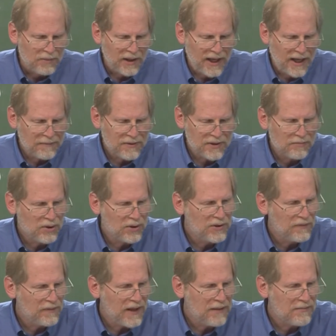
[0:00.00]
Perhaps the
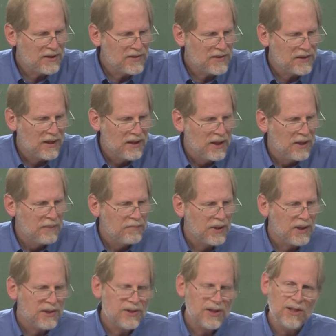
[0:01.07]
most famous
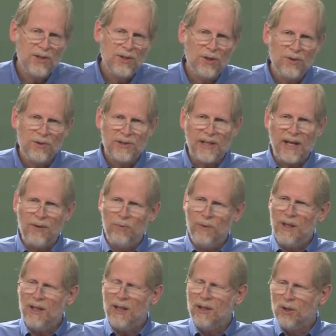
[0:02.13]
person to say
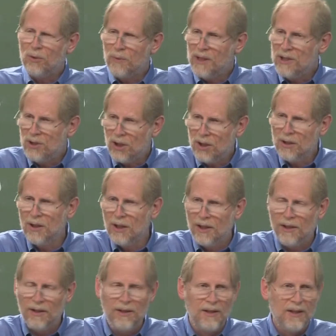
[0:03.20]
we need to
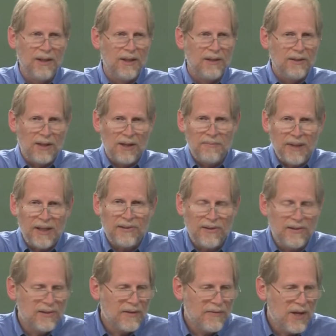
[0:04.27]
return to the
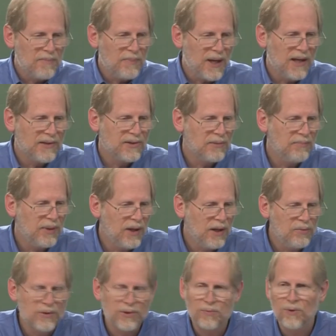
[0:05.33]
methods of the Apostle
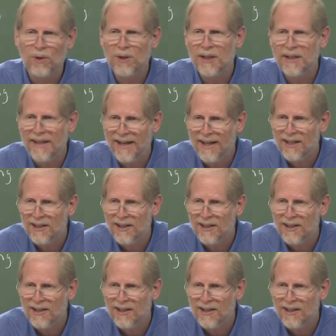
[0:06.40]
Paul was Roland